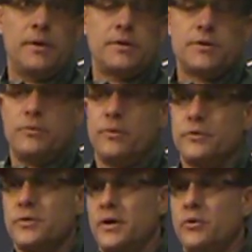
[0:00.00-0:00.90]
So
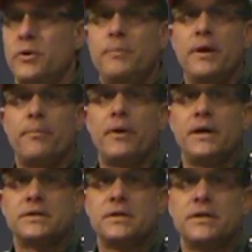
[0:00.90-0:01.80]
I knew it would be a
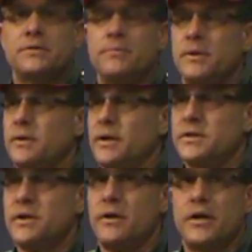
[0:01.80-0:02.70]
process, but like I
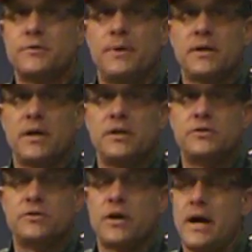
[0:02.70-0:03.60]
said, our
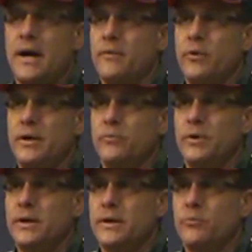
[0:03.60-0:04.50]
expectations are high.
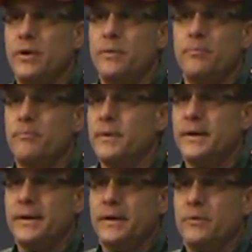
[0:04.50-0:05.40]
We
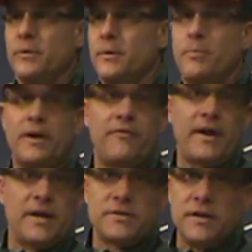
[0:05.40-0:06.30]
didn't play
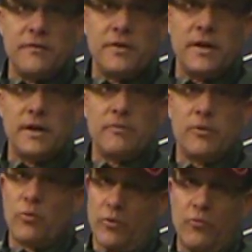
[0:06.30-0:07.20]
fast enough today.
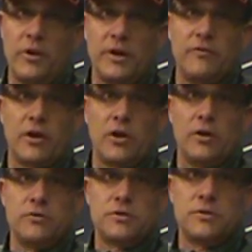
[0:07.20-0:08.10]
We weren't really even
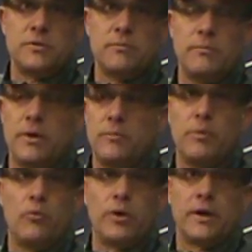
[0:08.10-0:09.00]
close, but
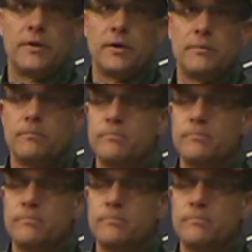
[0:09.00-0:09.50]
we'll get there.